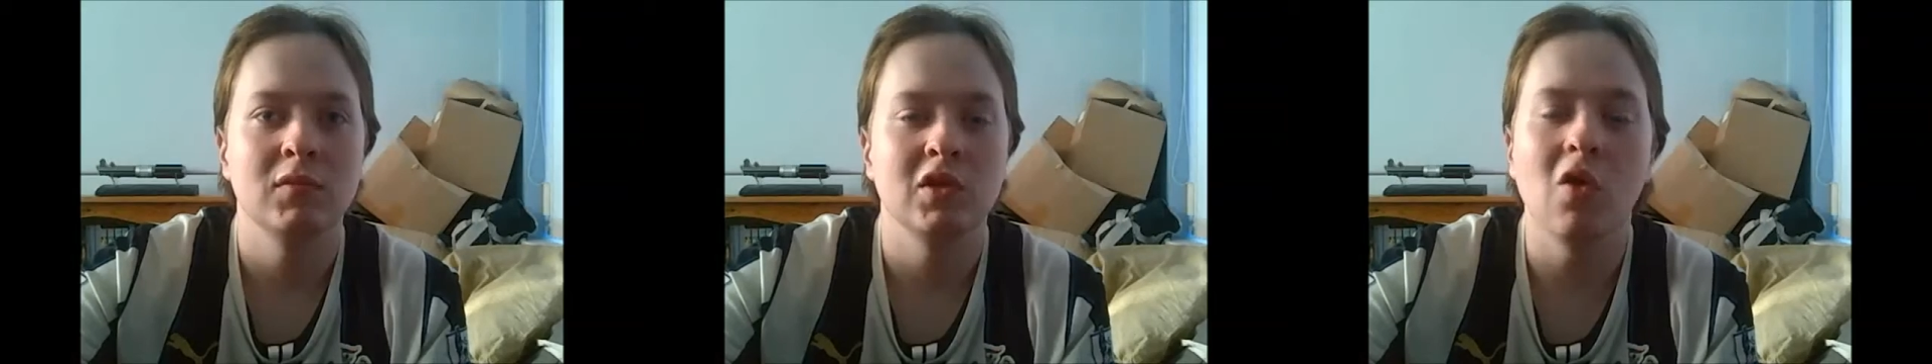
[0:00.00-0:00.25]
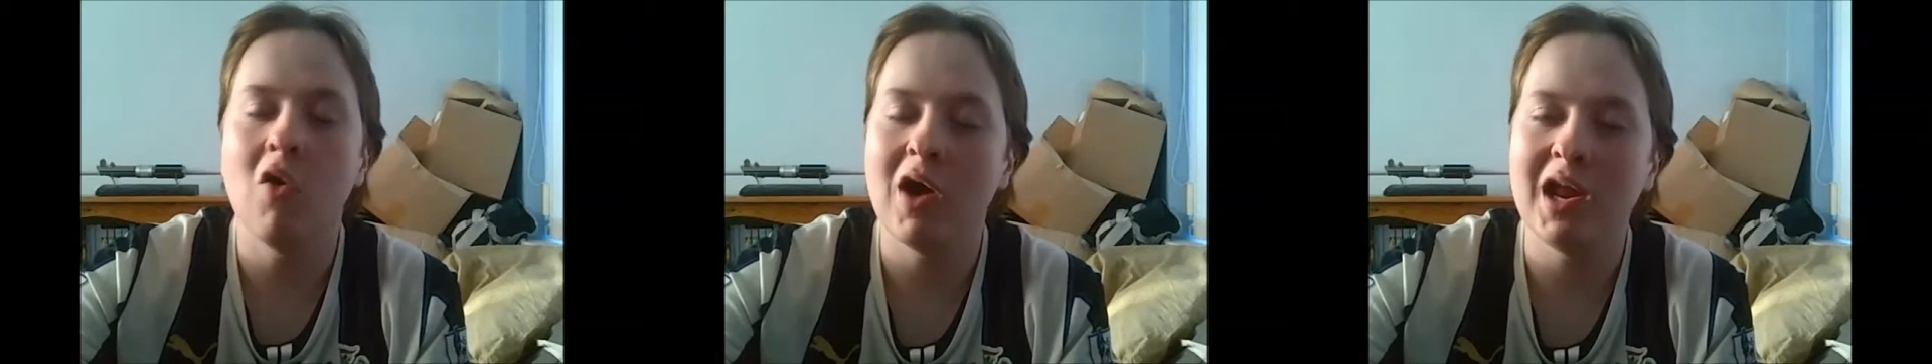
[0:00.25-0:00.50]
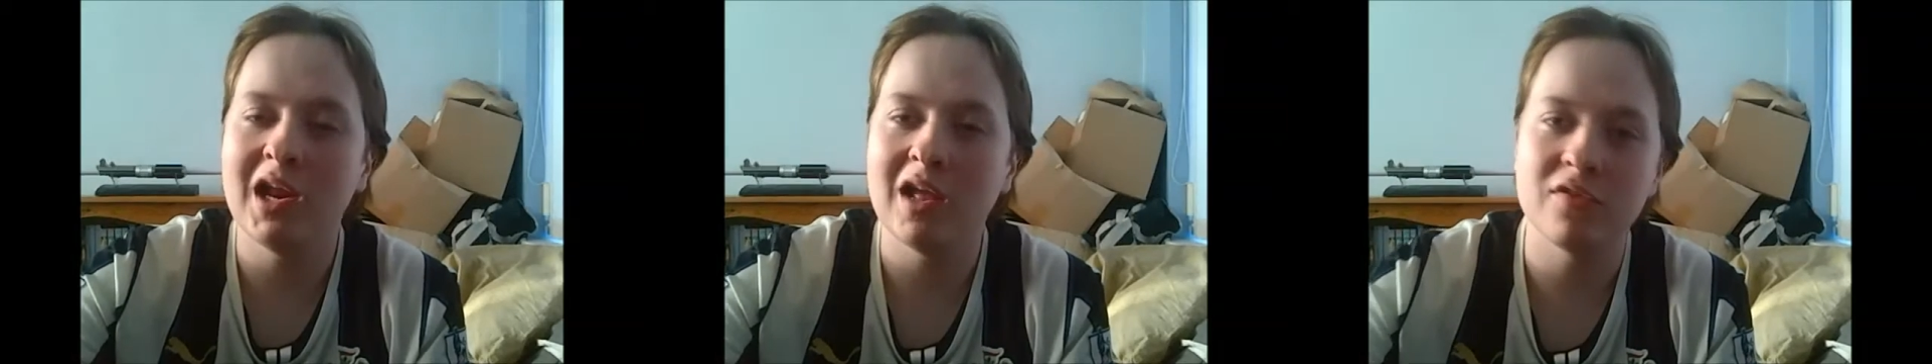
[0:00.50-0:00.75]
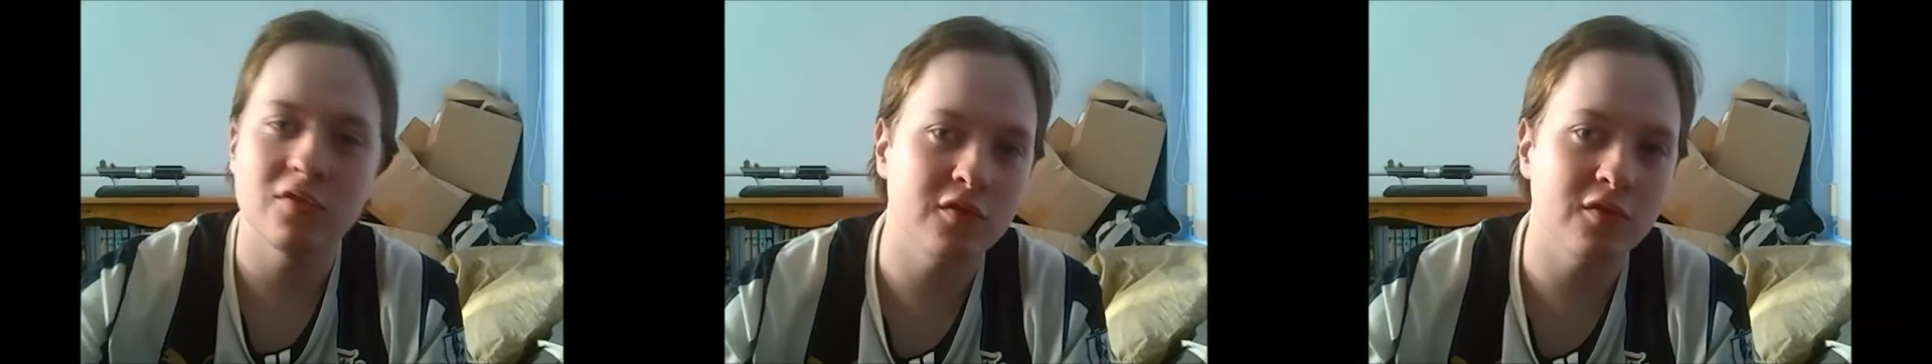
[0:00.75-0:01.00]
You're alright
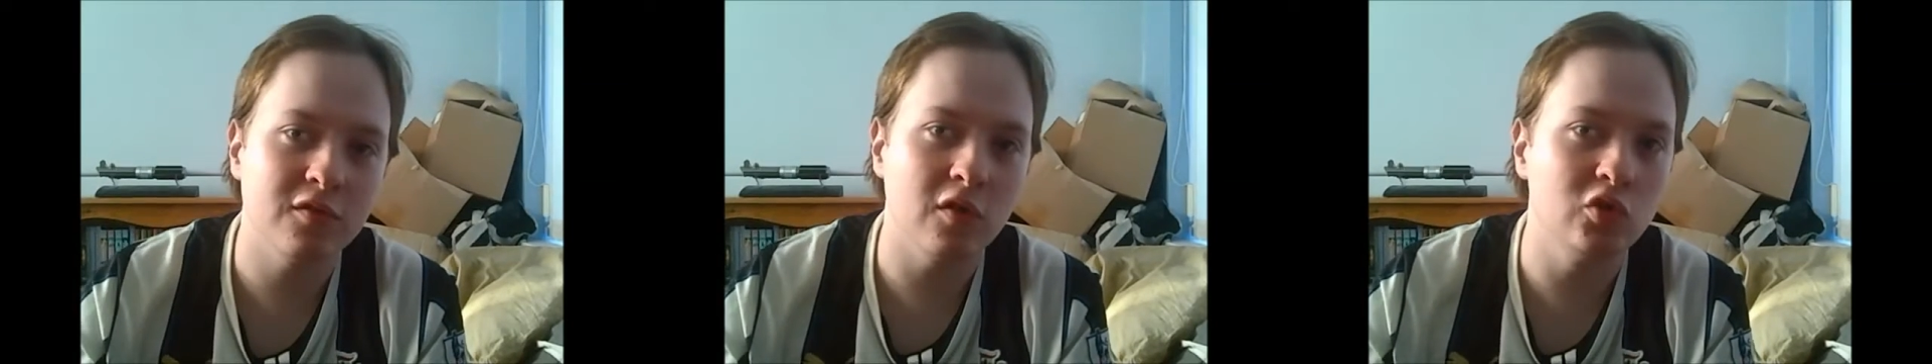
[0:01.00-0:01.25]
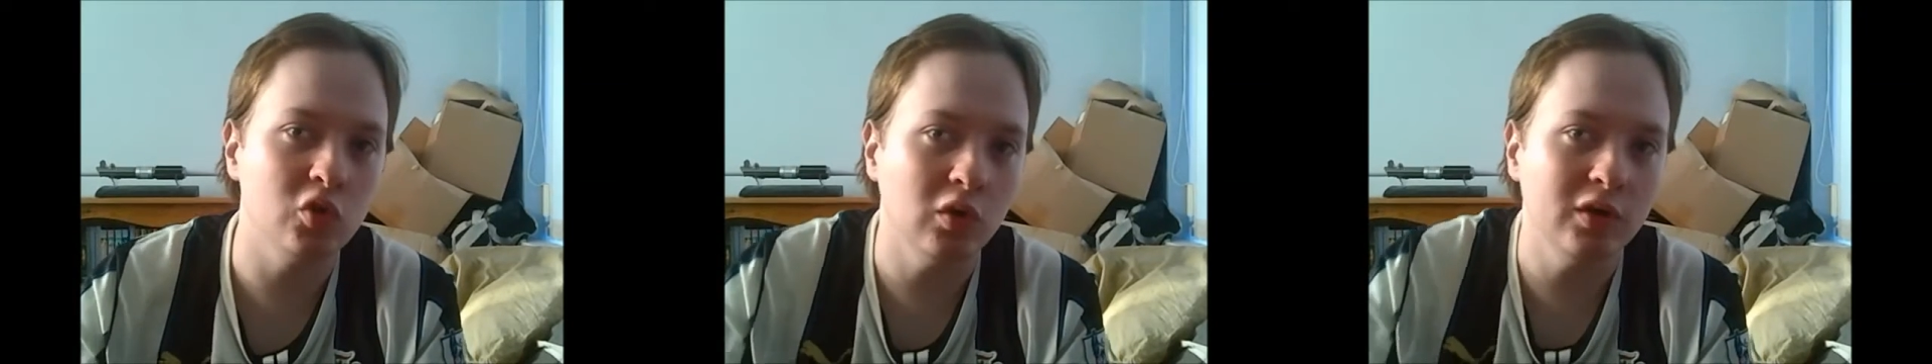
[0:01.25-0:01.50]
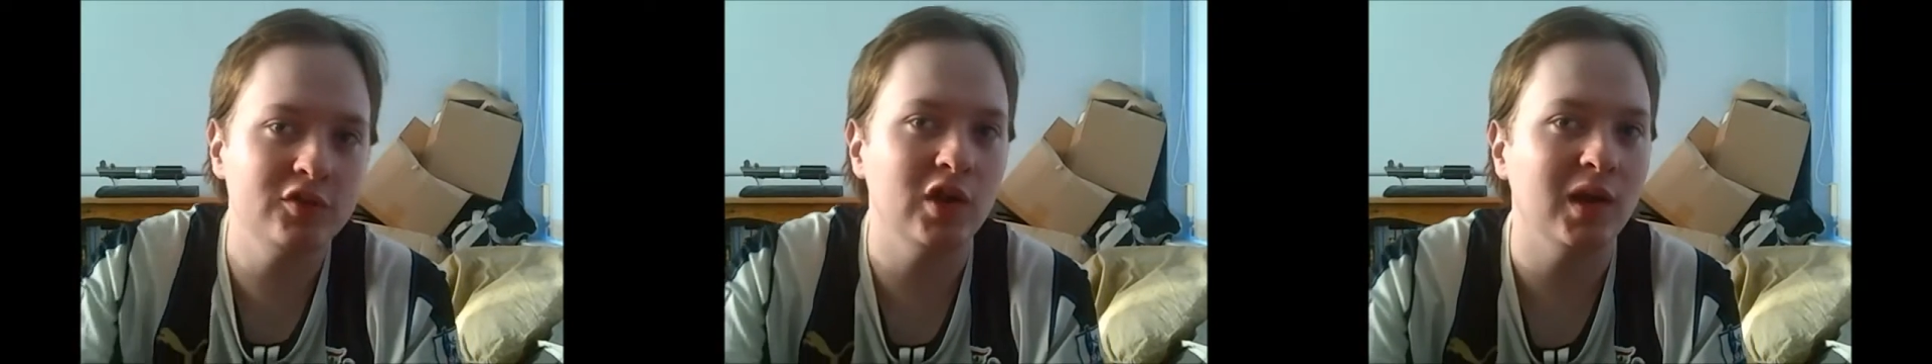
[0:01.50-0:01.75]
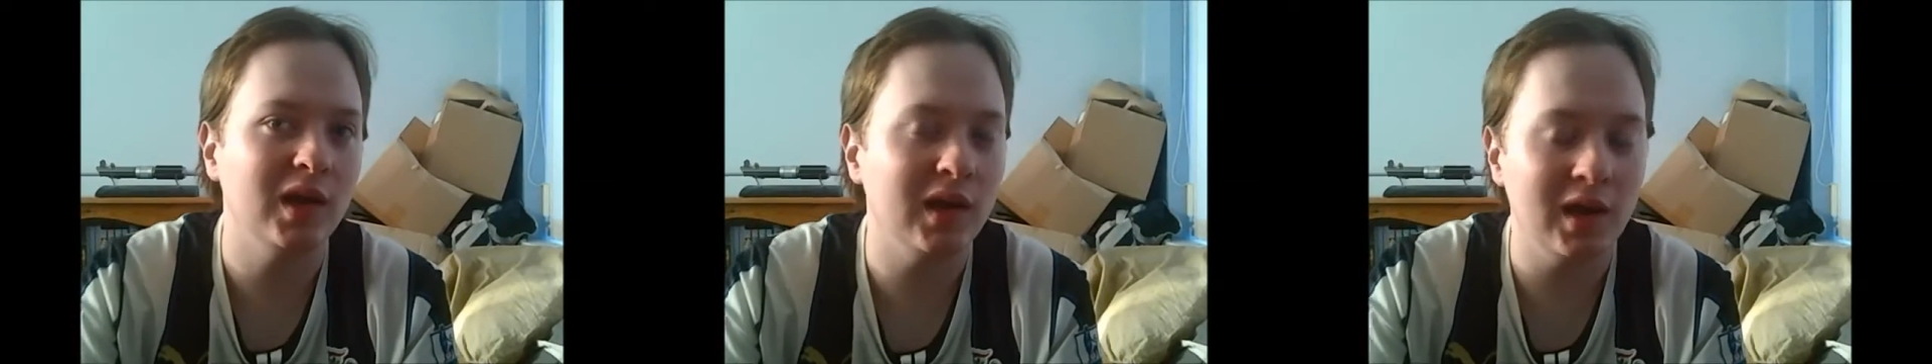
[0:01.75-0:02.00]
lads, this is the Geordie Jedi